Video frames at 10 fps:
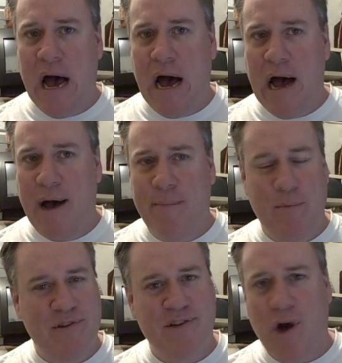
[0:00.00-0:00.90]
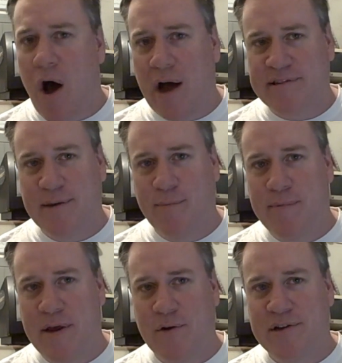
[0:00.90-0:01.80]
It was just awesome,
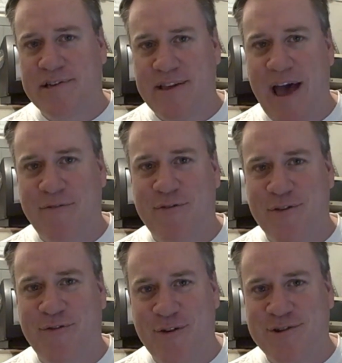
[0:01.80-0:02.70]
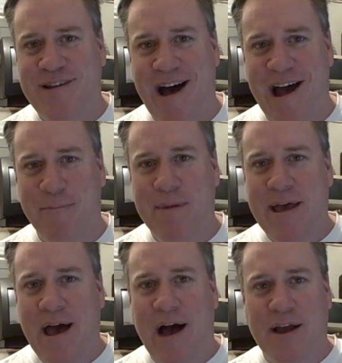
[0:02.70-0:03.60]
to see that for the first time.
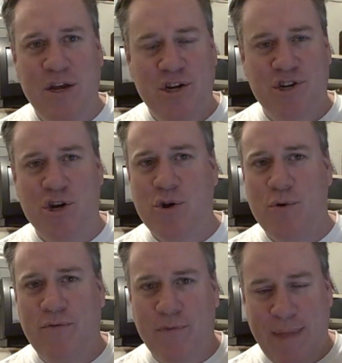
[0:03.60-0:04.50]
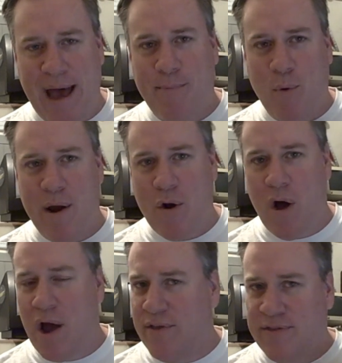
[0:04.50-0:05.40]
You just knew from that point
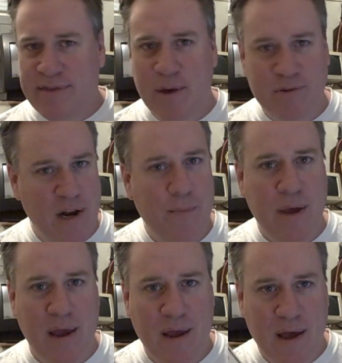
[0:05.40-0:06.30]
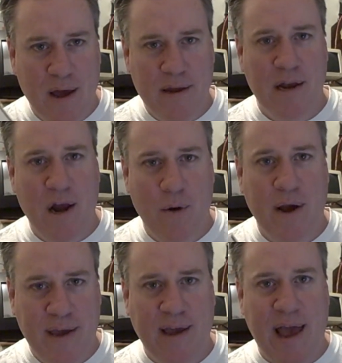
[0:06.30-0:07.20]
on that it was going to be,
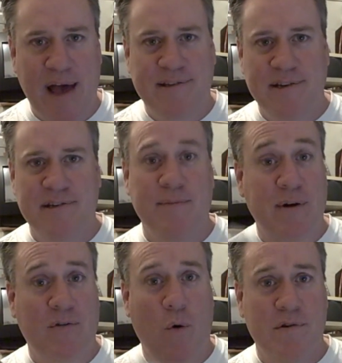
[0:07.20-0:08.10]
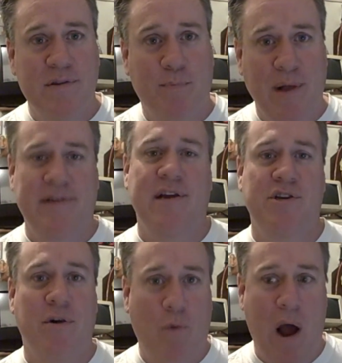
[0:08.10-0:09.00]
a kick-ass system, and of course, the
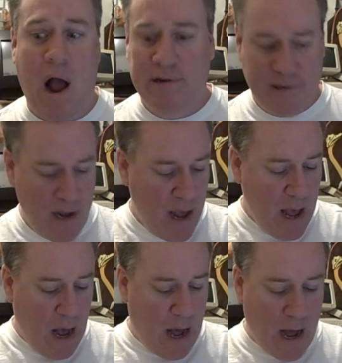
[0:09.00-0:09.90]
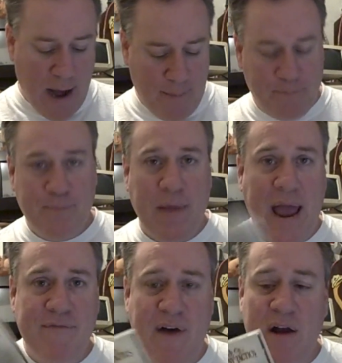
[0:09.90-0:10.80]
PlayStation rocks.
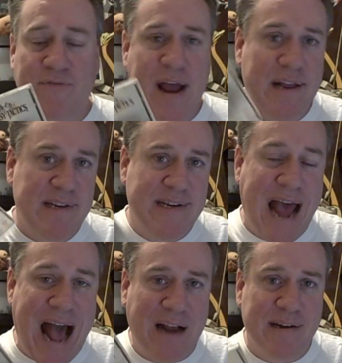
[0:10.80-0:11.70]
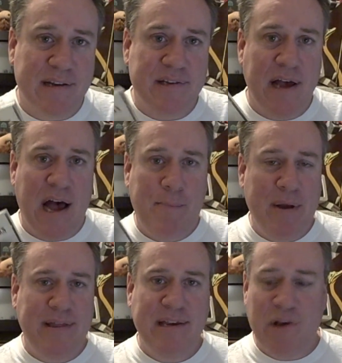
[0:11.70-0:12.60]
And Final Fantasy Tactics. I
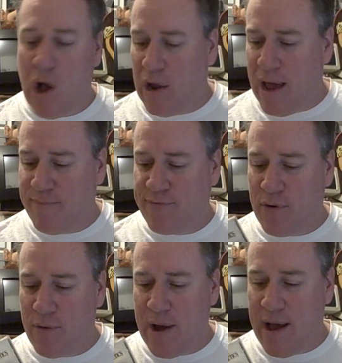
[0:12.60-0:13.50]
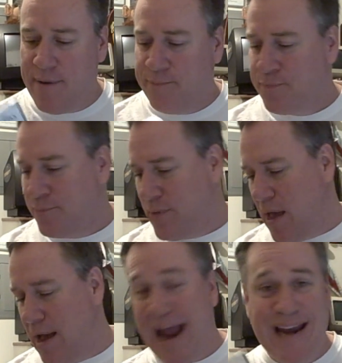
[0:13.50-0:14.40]
picked these all up for
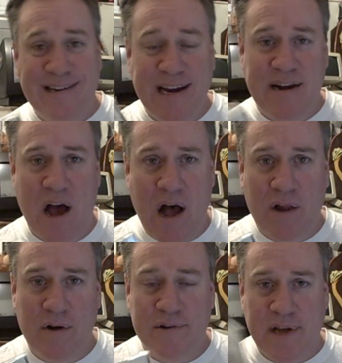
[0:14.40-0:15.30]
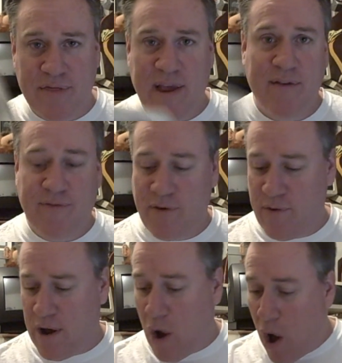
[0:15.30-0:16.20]
$18, I think,
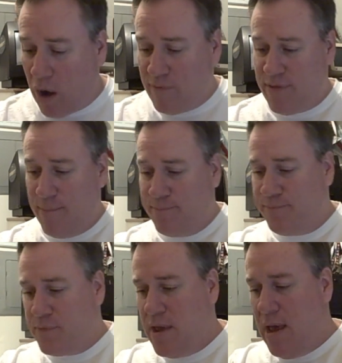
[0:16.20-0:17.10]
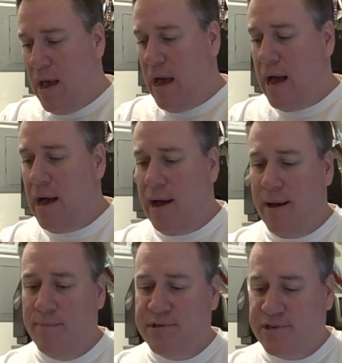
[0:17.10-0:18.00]
for all of them.
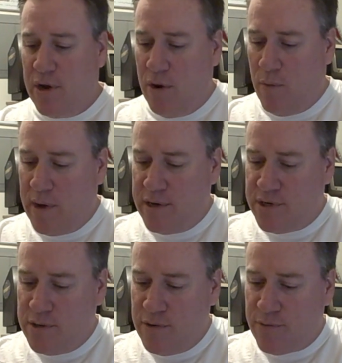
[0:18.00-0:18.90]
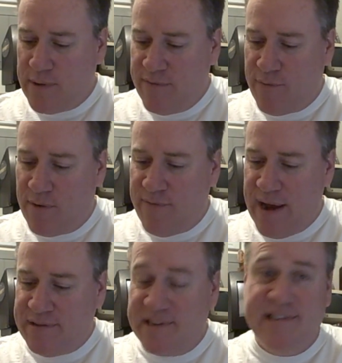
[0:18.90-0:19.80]
So 1, 2, 3, 4,
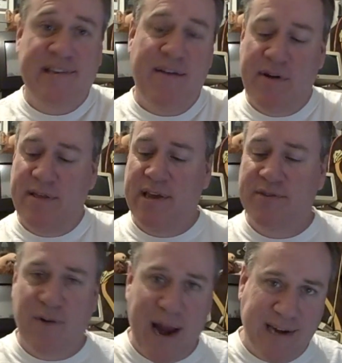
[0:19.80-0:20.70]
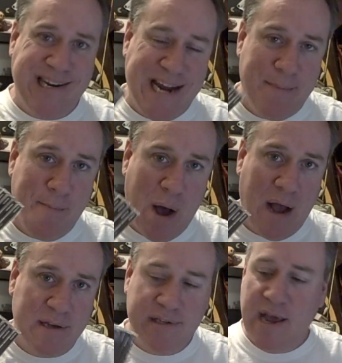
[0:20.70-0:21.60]
5, 7 of these for 18
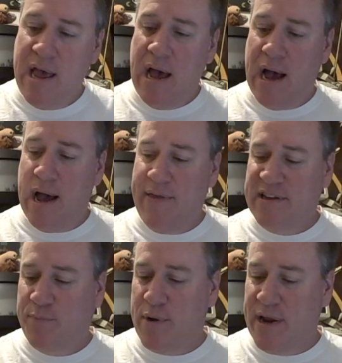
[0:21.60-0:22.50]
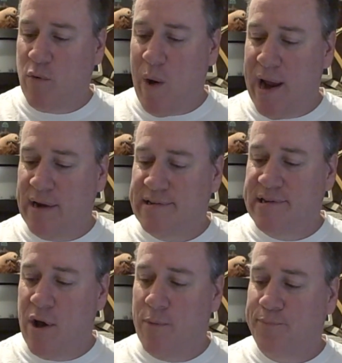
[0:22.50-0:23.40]
bucks. That's pretty great.
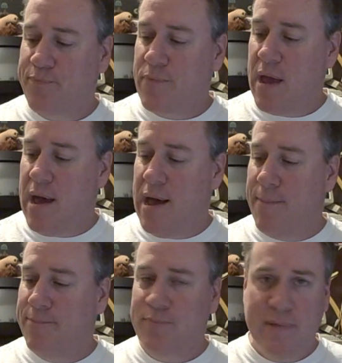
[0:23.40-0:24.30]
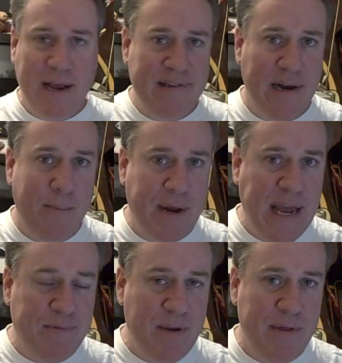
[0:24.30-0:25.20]
So, like I said, I'm going
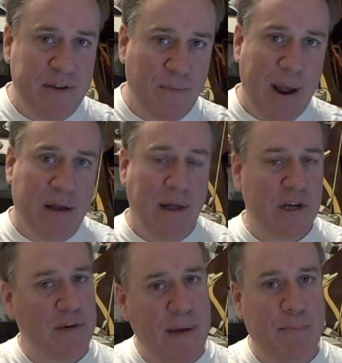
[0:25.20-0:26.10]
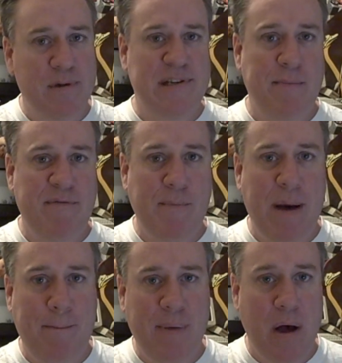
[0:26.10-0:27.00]
to keep some of these for my collection. May put some of them
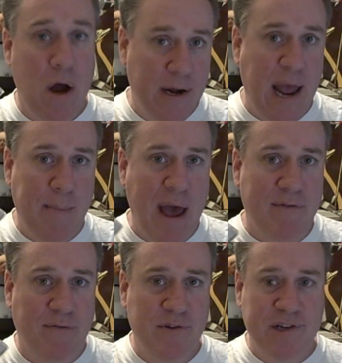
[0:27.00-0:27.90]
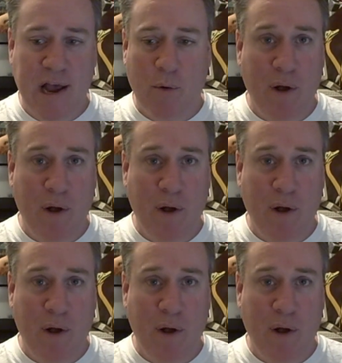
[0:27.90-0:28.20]
up on GameGavel for sale.